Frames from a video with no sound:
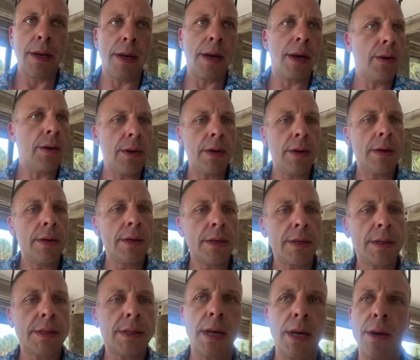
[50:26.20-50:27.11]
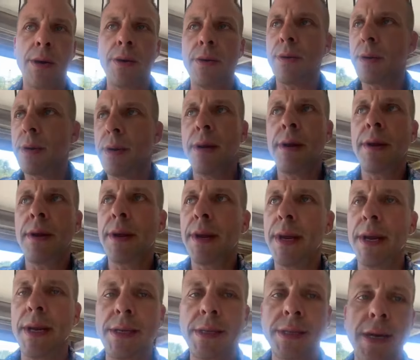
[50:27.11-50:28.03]
You know? So
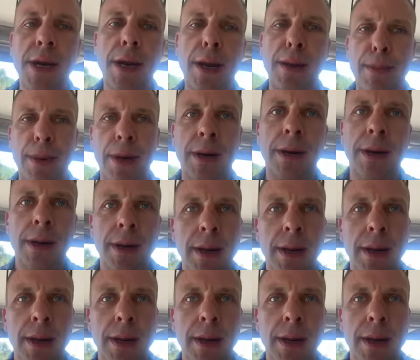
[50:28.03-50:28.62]
it's coming.